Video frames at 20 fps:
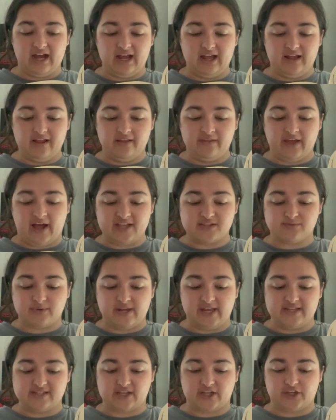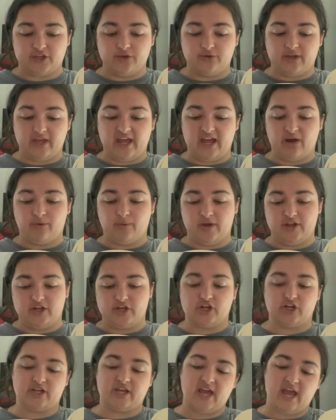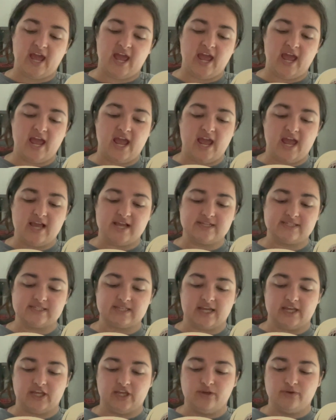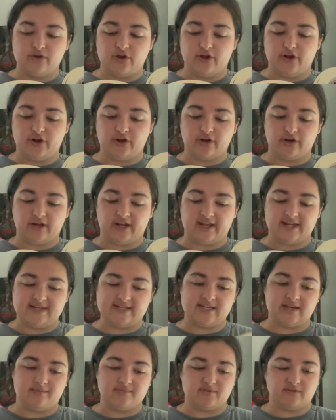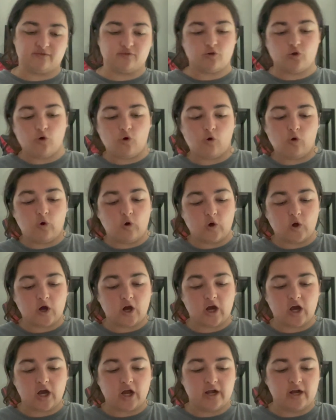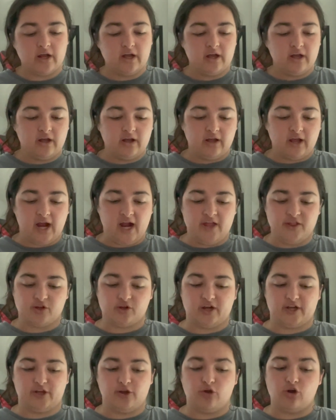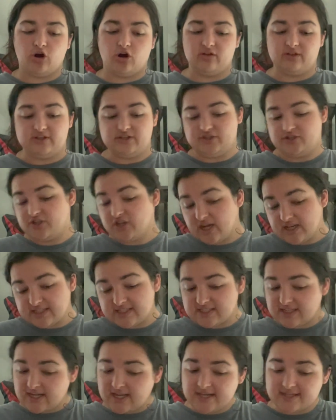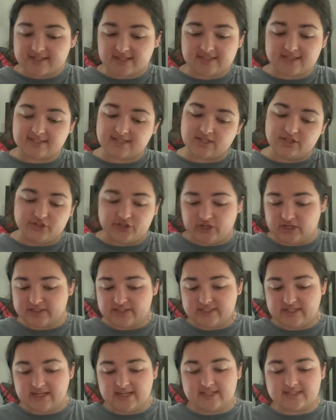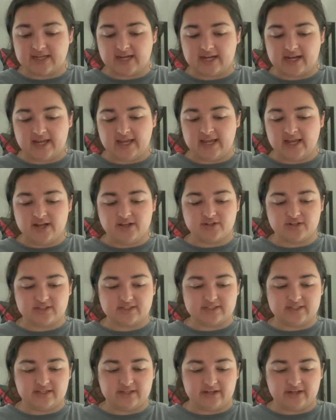that's when he's like, you can't win your case. Like, you're in contempt of court. And they're like, you call this justice? This isn't justice. Like, he just,